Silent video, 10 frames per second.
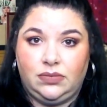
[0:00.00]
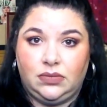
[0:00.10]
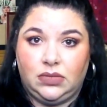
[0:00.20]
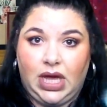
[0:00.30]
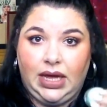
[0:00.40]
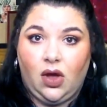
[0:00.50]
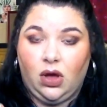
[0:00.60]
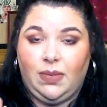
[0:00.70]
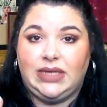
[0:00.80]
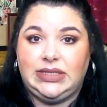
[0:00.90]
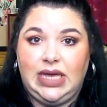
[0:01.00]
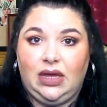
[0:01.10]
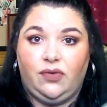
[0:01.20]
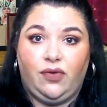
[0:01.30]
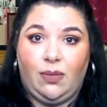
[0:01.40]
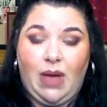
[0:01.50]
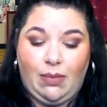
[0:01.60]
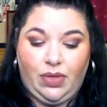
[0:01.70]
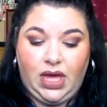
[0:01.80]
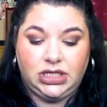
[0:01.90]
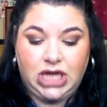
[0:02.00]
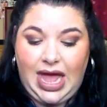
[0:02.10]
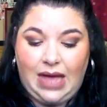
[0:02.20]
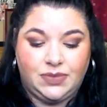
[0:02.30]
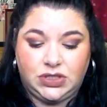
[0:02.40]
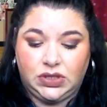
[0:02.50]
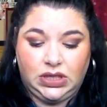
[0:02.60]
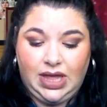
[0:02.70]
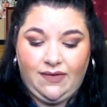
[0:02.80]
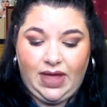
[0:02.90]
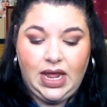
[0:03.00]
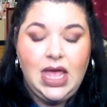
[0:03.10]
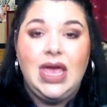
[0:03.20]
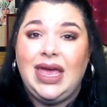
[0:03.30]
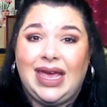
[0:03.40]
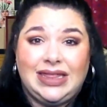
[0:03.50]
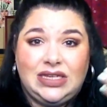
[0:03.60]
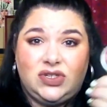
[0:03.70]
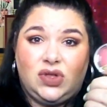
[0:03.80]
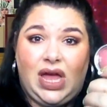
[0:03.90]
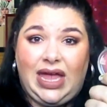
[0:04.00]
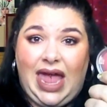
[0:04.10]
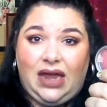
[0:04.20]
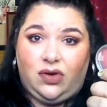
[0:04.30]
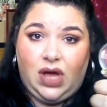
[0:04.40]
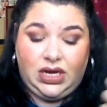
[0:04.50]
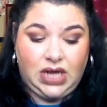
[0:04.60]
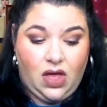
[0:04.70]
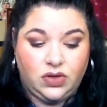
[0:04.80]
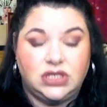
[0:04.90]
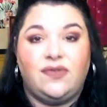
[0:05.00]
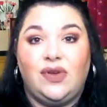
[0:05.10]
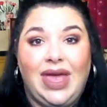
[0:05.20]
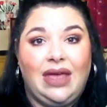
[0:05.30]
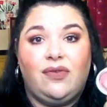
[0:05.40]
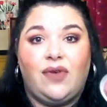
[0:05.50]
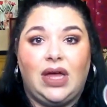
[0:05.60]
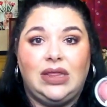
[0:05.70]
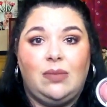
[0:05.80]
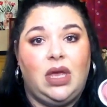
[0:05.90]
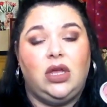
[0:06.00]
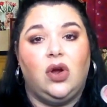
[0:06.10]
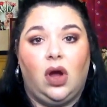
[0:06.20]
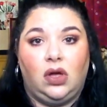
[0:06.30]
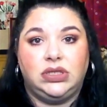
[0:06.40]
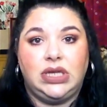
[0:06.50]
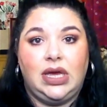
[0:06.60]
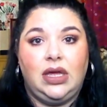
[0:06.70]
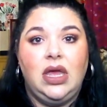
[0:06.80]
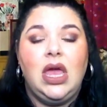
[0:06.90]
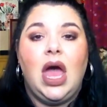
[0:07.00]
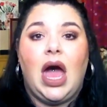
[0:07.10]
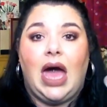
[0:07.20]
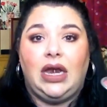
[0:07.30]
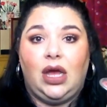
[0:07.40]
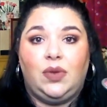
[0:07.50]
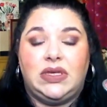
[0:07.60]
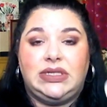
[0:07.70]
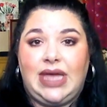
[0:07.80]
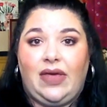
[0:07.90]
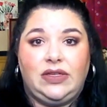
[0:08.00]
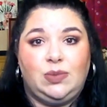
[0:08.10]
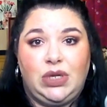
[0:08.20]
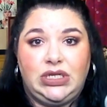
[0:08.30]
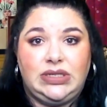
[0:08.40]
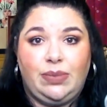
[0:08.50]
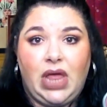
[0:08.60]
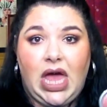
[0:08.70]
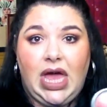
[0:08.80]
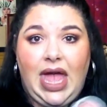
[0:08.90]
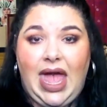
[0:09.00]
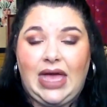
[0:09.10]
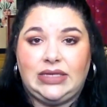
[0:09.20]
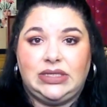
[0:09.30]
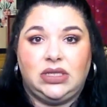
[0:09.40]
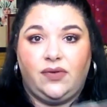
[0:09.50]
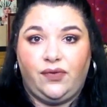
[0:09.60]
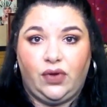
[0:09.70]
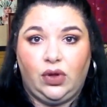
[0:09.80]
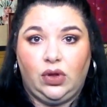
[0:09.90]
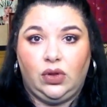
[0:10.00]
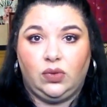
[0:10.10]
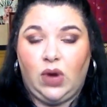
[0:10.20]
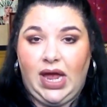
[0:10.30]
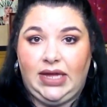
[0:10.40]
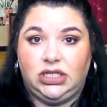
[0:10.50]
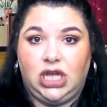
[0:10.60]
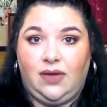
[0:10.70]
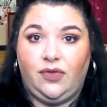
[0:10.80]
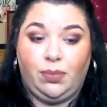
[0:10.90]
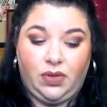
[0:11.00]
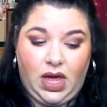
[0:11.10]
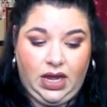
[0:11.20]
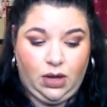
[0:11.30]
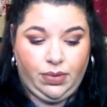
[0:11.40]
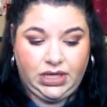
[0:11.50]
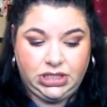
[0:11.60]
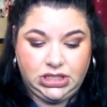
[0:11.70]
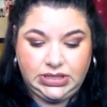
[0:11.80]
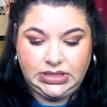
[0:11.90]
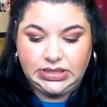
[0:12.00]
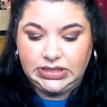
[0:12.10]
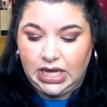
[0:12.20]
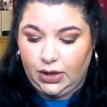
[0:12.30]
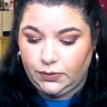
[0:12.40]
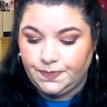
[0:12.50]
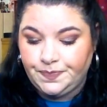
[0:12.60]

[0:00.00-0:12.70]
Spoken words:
like on my skin from my blush. I absolutely love it. And these are like $8 or $9. If you can't find them at your Ulta, I know that Sally's Beauty Supply has the full range of the Palladio blushes. So